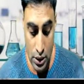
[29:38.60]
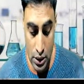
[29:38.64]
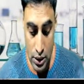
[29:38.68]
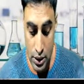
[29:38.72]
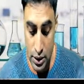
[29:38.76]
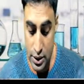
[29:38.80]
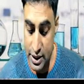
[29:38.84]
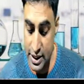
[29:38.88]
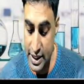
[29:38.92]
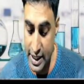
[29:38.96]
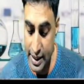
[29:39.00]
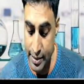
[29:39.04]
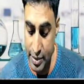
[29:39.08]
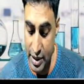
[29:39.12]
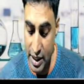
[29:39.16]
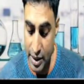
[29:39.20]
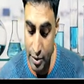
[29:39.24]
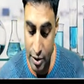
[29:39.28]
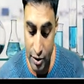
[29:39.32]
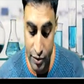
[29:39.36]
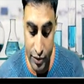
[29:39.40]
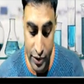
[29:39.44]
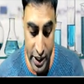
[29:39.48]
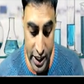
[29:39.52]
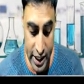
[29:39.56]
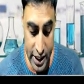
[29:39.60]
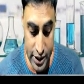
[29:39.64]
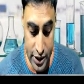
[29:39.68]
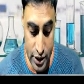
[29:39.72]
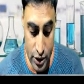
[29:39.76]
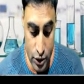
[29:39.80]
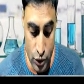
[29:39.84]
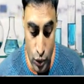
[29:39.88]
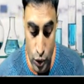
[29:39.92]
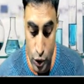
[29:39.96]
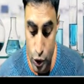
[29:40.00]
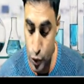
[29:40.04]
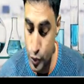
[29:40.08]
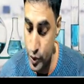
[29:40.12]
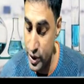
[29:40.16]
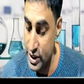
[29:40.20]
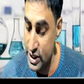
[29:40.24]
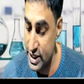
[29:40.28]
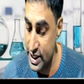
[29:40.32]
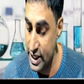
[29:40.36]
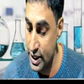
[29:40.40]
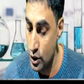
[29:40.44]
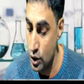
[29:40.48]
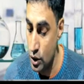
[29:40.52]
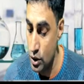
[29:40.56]
Same type of reaction goes with
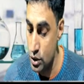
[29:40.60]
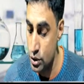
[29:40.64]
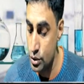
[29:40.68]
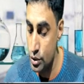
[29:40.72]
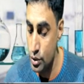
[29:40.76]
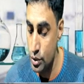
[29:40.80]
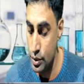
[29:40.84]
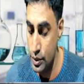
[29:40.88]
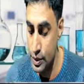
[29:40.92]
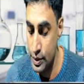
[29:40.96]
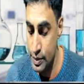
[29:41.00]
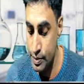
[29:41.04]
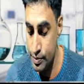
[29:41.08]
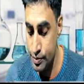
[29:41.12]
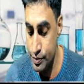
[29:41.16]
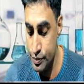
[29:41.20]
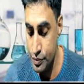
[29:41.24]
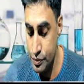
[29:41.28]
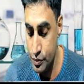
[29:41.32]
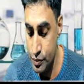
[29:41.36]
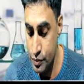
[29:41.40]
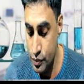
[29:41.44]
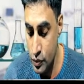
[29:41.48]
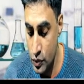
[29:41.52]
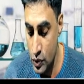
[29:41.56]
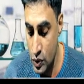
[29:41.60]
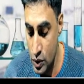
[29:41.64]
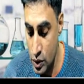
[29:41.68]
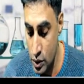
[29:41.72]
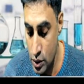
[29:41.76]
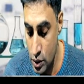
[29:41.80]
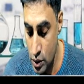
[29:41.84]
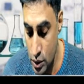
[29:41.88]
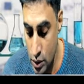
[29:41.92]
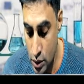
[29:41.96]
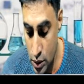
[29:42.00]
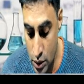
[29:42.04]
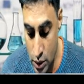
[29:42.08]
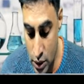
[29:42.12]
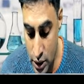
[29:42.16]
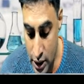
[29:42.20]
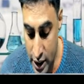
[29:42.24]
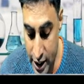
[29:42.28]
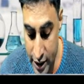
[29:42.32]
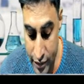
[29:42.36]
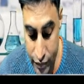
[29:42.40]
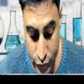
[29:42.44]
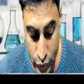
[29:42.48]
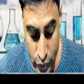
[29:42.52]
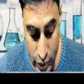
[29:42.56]
zinc also.
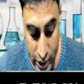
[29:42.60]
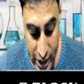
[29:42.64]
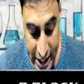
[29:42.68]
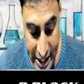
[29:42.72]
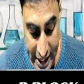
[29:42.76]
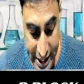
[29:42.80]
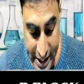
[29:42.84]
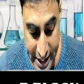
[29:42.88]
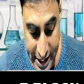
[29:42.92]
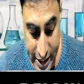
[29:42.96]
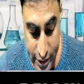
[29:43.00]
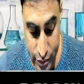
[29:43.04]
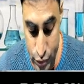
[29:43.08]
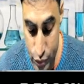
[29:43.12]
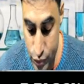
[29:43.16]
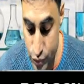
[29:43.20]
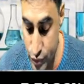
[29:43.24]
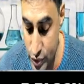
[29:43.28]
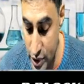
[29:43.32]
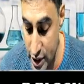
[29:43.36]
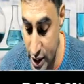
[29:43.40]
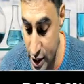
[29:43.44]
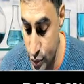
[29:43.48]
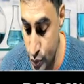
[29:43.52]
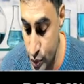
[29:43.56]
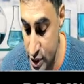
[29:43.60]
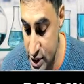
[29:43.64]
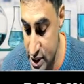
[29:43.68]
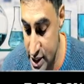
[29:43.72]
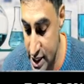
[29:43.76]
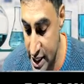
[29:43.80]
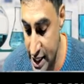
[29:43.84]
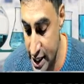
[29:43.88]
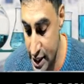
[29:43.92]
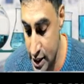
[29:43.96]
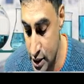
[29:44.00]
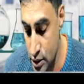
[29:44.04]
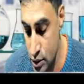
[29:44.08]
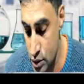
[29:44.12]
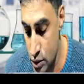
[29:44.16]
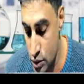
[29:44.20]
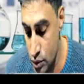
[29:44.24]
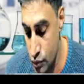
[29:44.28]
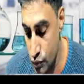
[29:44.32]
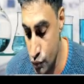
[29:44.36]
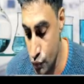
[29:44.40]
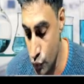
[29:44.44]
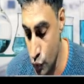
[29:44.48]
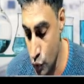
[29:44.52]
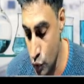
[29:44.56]
If you are reacting it with zinc,
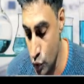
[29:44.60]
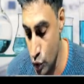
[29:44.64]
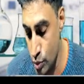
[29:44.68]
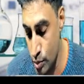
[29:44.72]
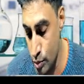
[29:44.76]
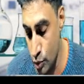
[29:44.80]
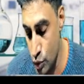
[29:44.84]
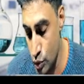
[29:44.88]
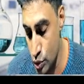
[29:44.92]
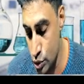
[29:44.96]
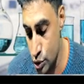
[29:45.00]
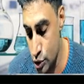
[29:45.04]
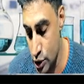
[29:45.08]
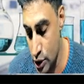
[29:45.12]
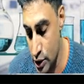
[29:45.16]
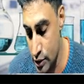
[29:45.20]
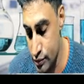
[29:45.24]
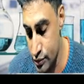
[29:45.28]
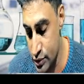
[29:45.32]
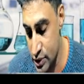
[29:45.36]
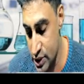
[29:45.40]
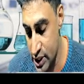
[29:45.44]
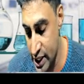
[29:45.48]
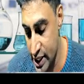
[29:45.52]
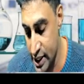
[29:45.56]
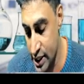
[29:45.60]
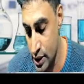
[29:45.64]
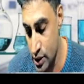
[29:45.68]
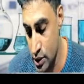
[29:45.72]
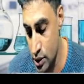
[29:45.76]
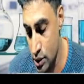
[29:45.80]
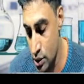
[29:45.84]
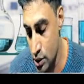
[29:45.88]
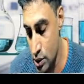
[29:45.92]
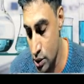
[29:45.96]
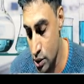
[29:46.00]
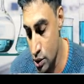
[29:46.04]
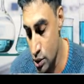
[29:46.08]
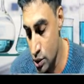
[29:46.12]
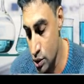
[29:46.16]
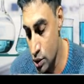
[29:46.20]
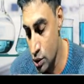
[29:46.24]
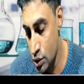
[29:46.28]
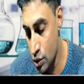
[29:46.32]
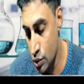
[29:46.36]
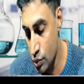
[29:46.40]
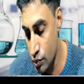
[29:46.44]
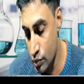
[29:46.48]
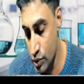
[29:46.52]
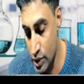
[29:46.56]
4 moles of zinc
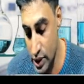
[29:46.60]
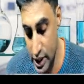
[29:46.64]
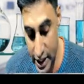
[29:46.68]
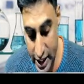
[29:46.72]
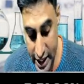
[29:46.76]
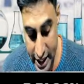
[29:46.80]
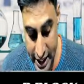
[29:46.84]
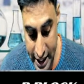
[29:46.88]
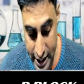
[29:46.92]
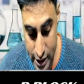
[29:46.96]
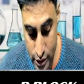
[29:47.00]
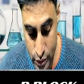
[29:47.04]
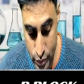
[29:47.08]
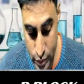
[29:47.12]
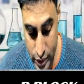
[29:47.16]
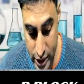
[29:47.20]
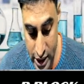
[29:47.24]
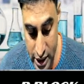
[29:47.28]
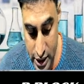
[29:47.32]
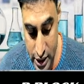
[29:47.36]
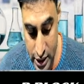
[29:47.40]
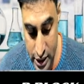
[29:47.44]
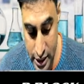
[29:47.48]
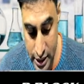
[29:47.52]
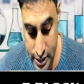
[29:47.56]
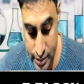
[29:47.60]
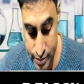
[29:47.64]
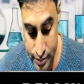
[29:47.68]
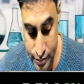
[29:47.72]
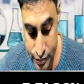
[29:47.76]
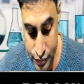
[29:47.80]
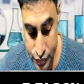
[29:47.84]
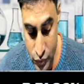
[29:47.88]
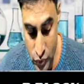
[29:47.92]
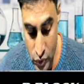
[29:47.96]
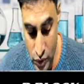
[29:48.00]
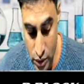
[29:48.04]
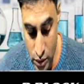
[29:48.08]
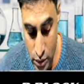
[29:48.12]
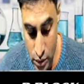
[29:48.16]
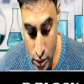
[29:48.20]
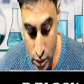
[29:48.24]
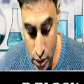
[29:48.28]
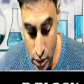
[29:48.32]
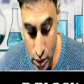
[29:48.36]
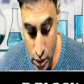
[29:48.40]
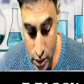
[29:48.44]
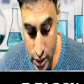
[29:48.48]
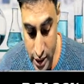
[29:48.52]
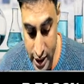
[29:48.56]
will react with
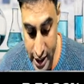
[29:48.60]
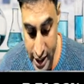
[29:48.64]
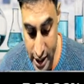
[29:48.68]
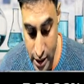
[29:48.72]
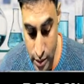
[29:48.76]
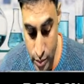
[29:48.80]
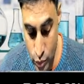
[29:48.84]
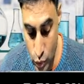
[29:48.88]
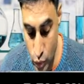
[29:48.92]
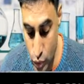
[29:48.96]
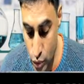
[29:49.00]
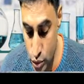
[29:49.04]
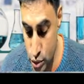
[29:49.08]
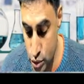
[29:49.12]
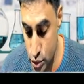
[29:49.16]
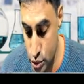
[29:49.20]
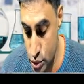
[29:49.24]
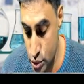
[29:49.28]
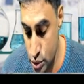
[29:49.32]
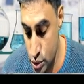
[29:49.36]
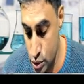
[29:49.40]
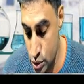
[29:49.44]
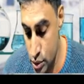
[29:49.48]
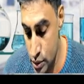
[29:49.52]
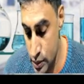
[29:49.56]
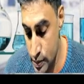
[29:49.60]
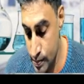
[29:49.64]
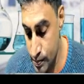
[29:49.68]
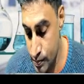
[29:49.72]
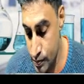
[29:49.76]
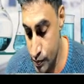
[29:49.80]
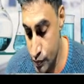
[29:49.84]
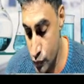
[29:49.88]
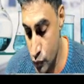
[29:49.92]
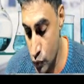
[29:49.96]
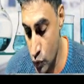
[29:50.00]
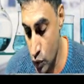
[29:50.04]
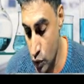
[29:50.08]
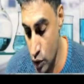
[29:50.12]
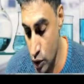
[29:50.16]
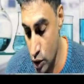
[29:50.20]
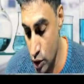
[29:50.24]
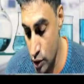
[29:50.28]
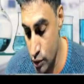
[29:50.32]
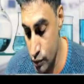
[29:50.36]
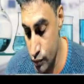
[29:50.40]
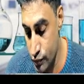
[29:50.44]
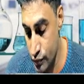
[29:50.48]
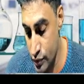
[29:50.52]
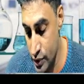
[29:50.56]
10 moles
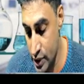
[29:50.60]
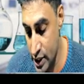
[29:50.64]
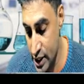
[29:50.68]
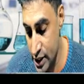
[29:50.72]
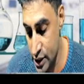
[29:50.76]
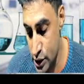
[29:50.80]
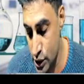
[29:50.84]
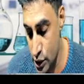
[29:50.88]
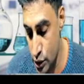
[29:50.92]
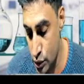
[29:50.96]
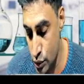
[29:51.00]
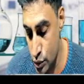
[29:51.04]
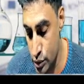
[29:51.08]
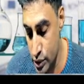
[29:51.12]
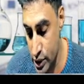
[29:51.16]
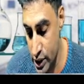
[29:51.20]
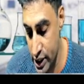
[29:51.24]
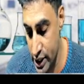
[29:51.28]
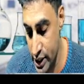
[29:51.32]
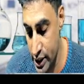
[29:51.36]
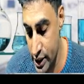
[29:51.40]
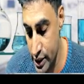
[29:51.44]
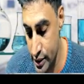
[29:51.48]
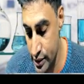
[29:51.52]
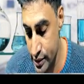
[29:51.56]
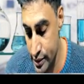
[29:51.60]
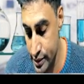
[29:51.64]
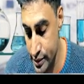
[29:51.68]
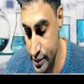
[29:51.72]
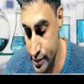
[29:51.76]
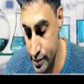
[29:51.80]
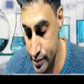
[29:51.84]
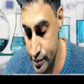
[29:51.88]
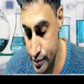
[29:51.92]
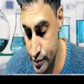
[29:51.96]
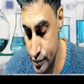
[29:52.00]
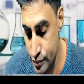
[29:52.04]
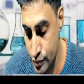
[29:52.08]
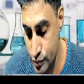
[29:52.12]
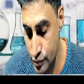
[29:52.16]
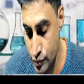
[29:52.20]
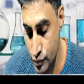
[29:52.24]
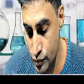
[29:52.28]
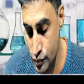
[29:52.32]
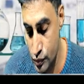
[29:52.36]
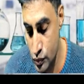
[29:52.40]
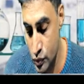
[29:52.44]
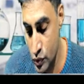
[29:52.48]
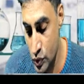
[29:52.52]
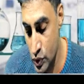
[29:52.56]
of HNO3,
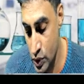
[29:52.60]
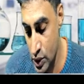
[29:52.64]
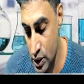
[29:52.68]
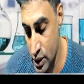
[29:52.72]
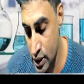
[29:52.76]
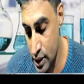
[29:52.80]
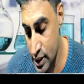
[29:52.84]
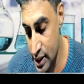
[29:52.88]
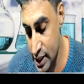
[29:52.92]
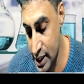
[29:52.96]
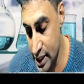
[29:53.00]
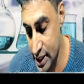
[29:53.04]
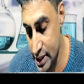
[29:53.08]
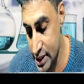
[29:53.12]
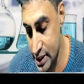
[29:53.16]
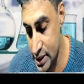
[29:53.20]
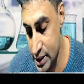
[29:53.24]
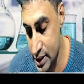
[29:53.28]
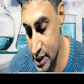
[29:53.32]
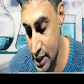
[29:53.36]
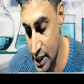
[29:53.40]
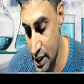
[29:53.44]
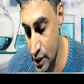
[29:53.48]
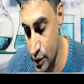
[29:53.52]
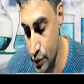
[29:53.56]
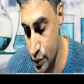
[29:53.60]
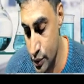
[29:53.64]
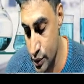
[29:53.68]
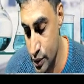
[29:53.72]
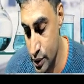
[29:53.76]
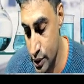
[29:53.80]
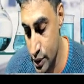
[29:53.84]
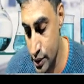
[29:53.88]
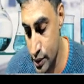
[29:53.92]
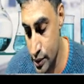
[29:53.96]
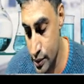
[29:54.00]
that is dilute.